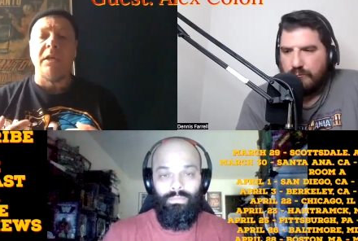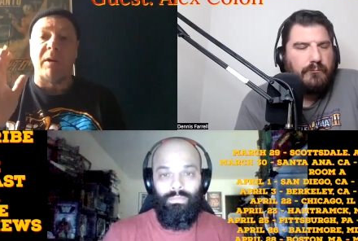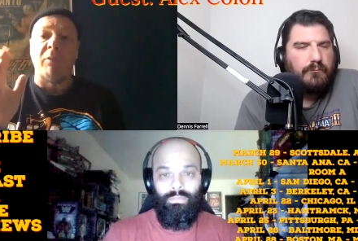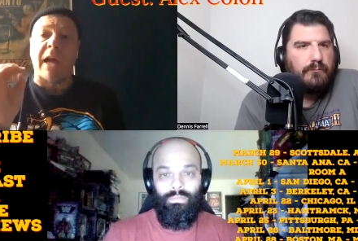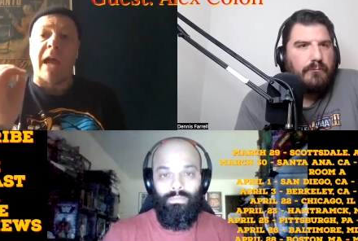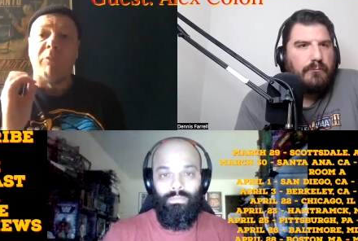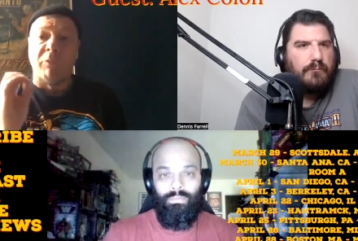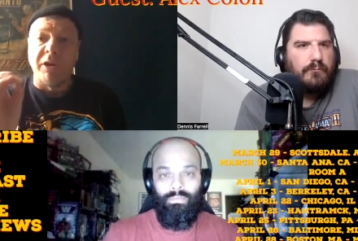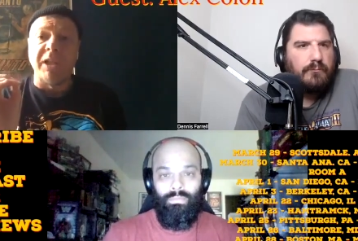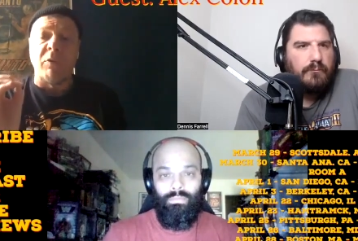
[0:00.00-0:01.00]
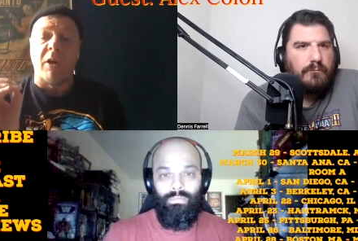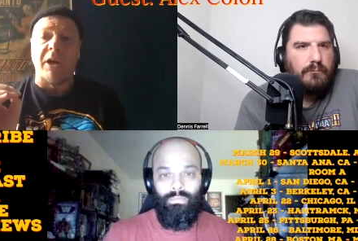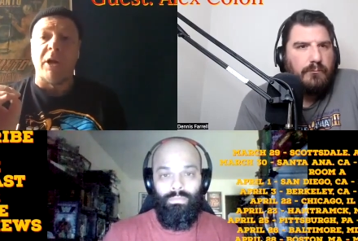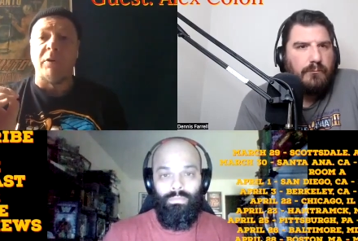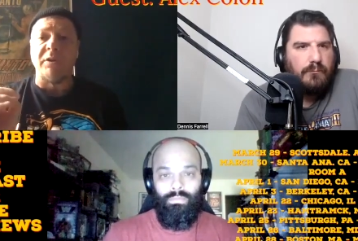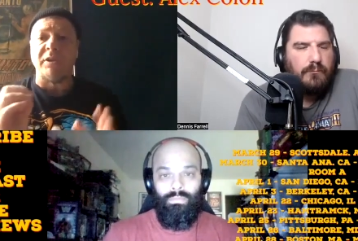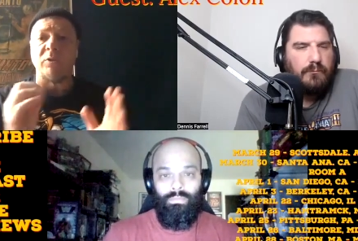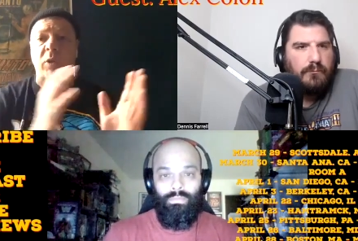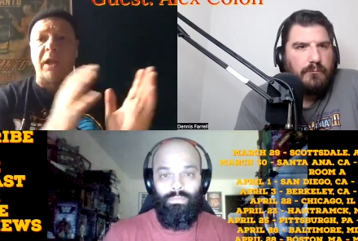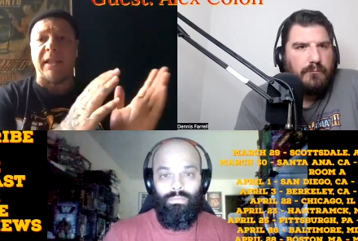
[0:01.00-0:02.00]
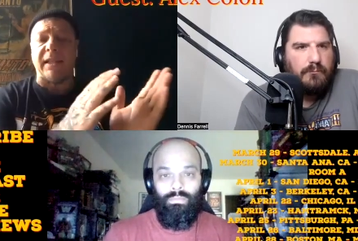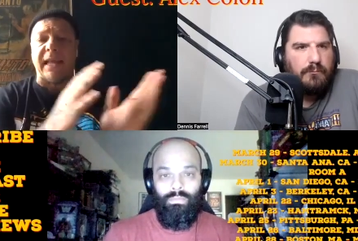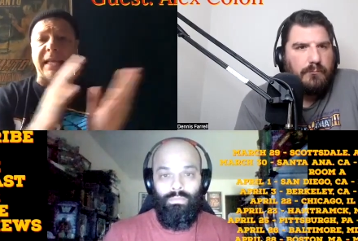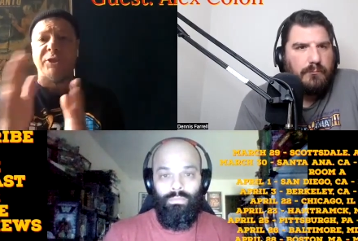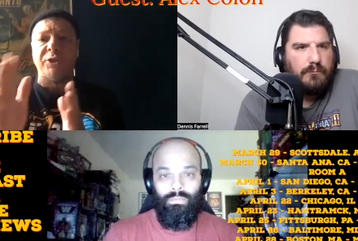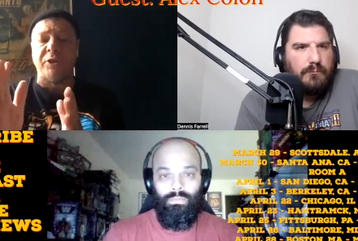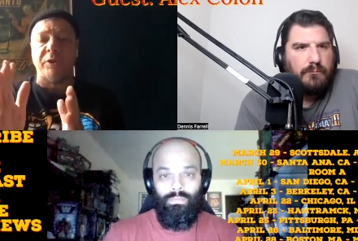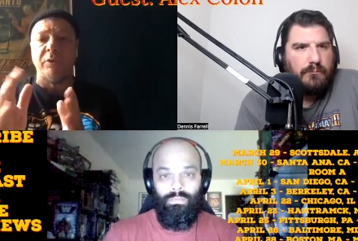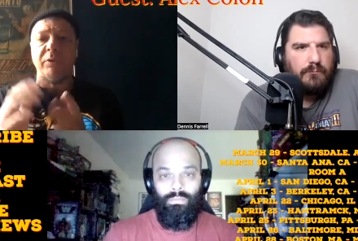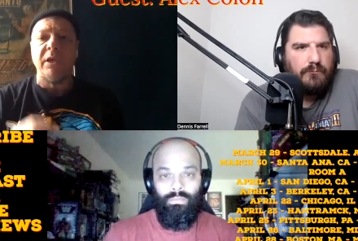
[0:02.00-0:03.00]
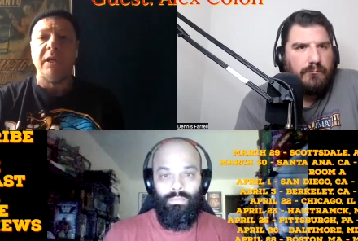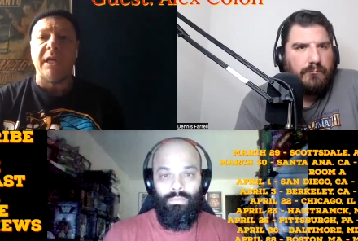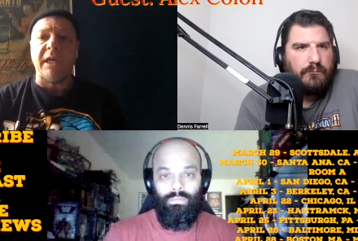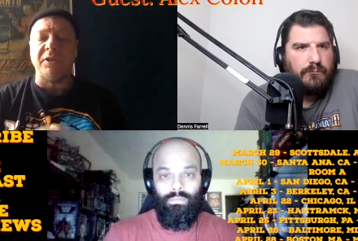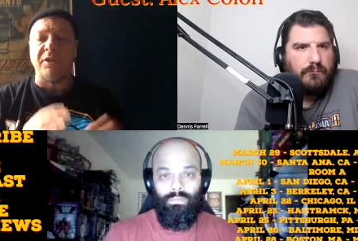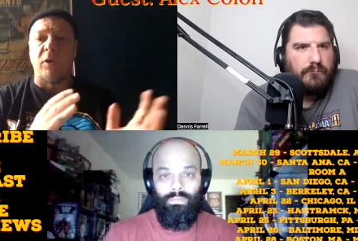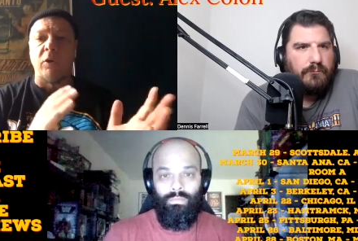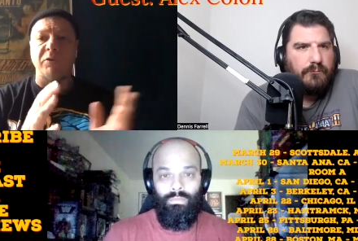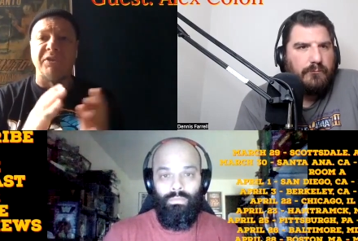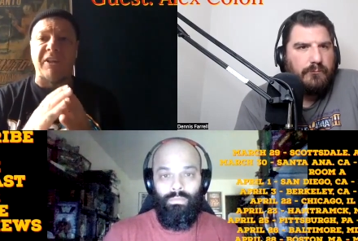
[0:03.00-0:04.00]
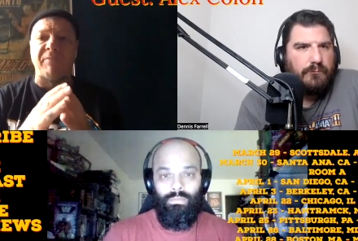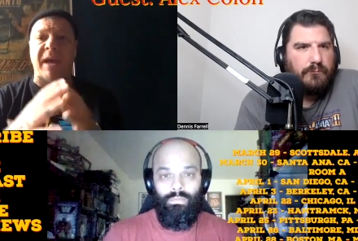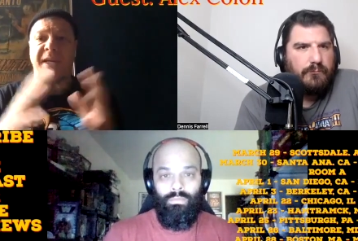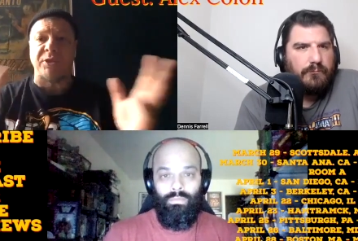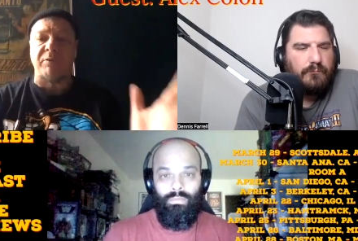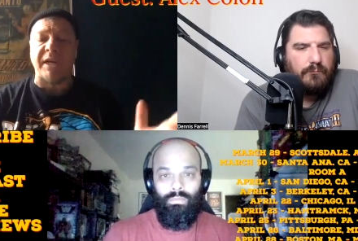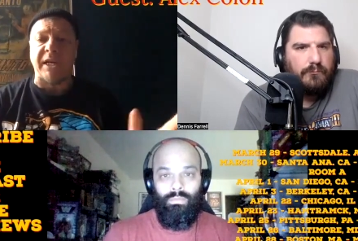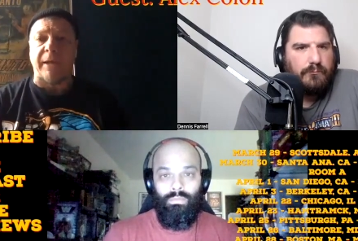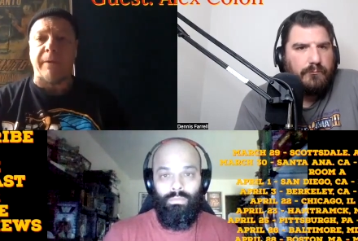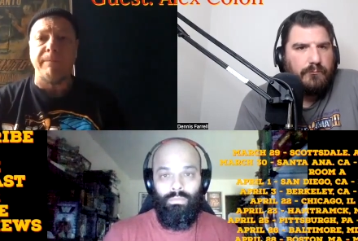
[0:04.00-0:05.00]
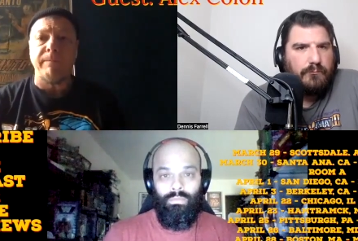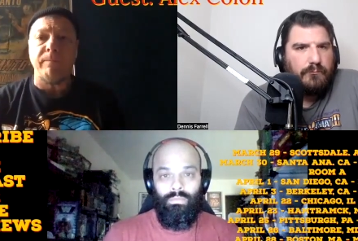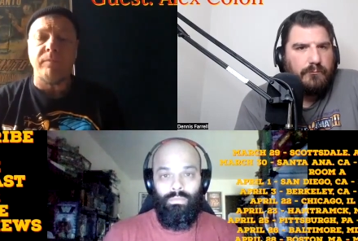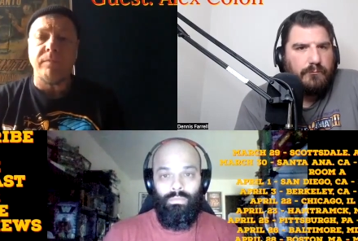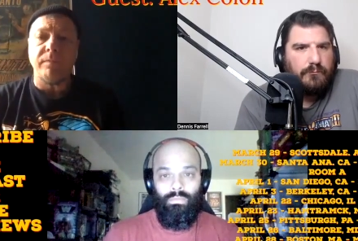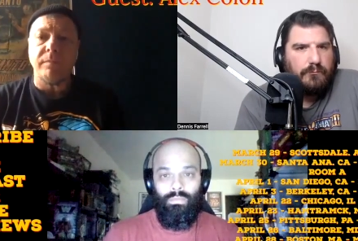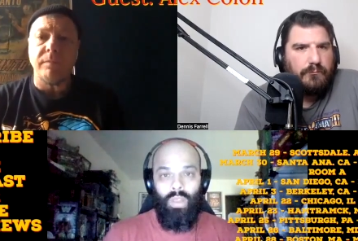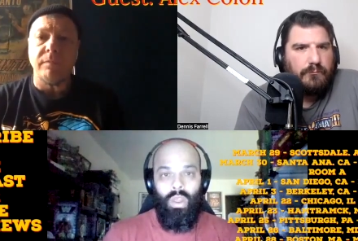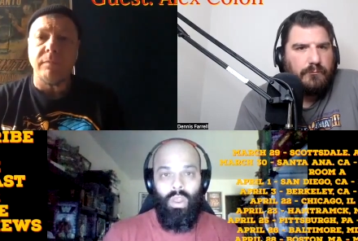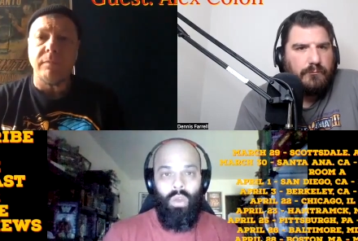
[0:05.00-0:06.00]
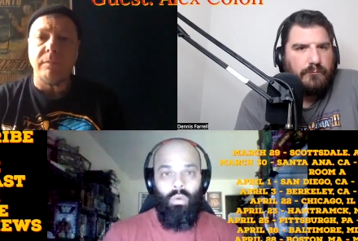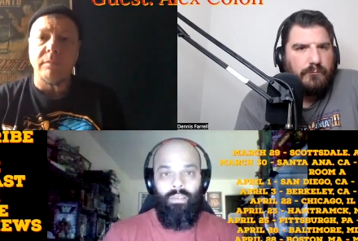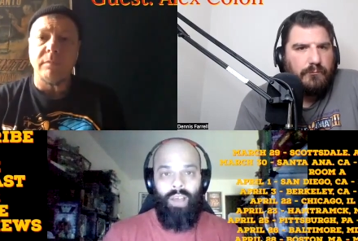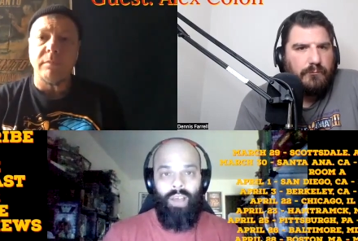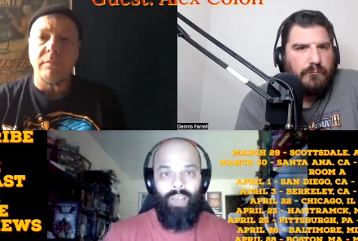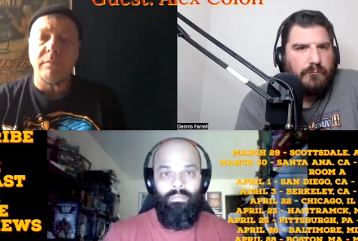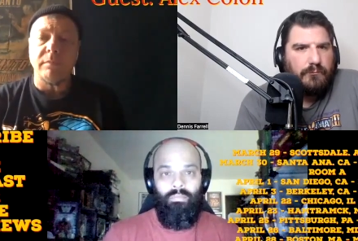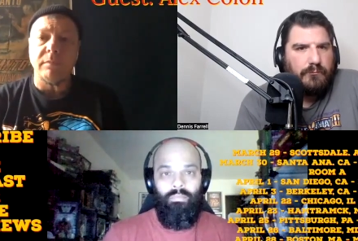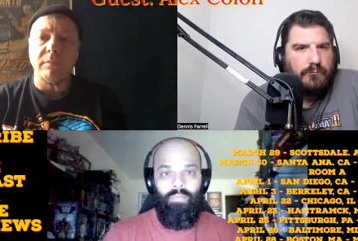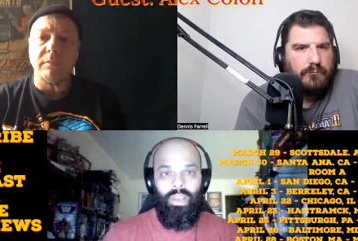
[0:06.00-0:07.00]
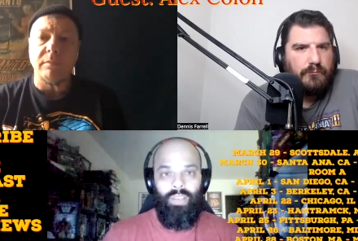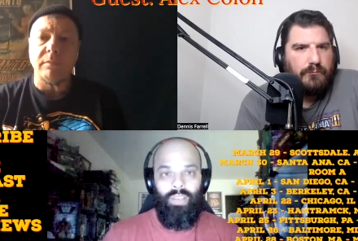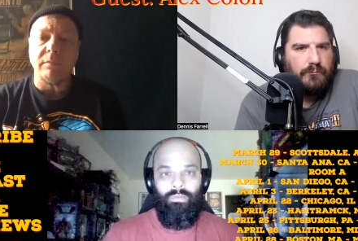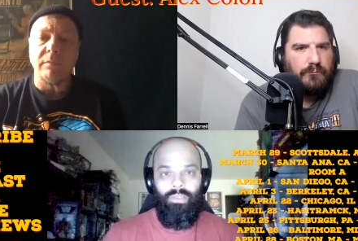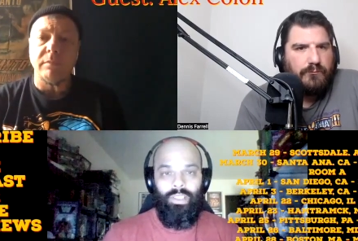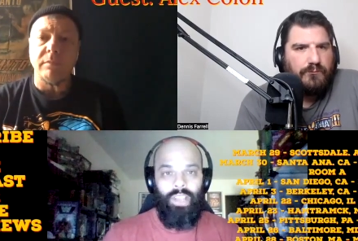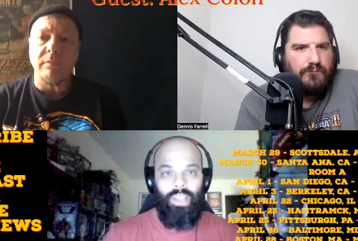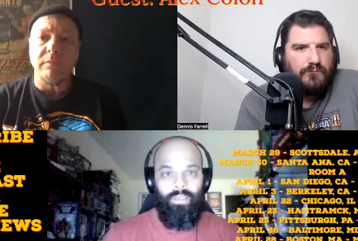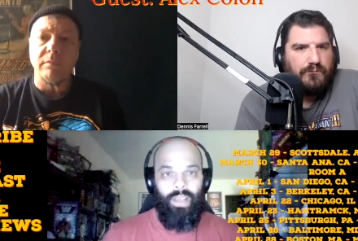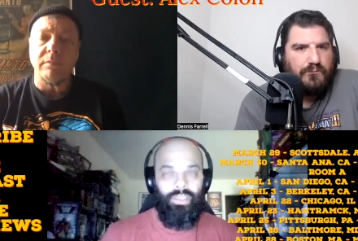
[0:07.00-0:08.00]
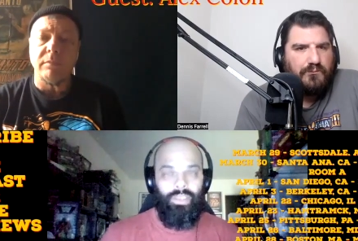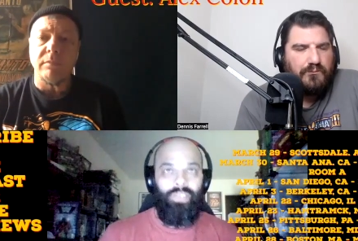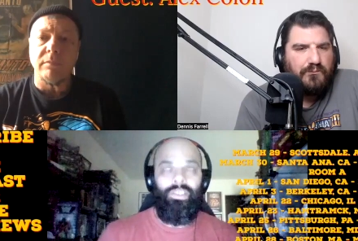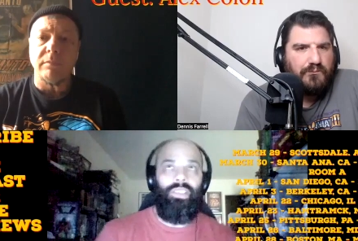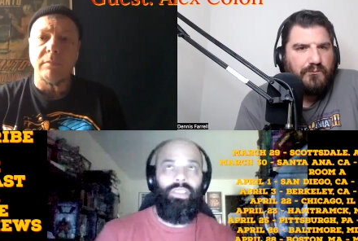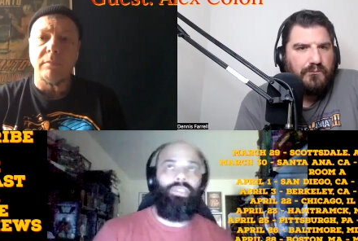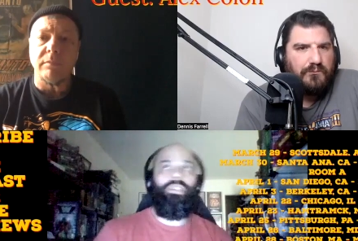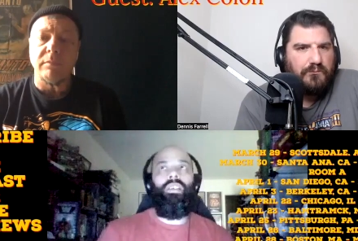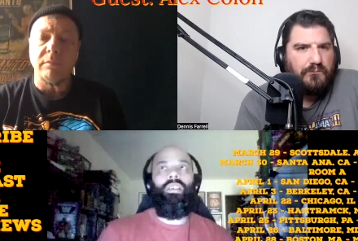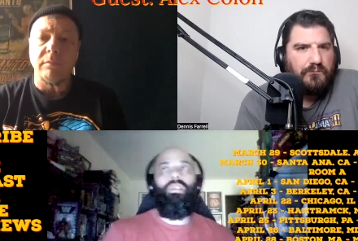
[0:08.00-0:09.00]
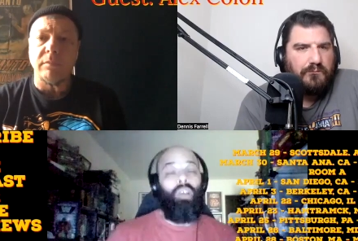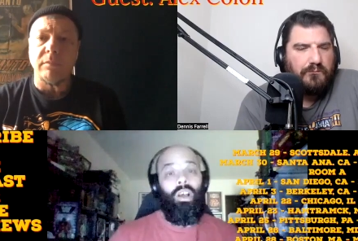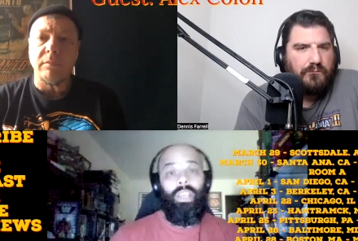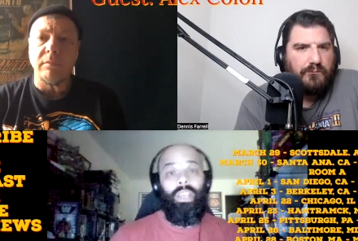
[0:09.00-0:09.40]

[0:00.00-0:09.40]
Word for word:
Speaker 1: But what I really want to know is, is what led you into the whole deathmatch arena?
Speaker 2: Well, I've been into deathmatching since even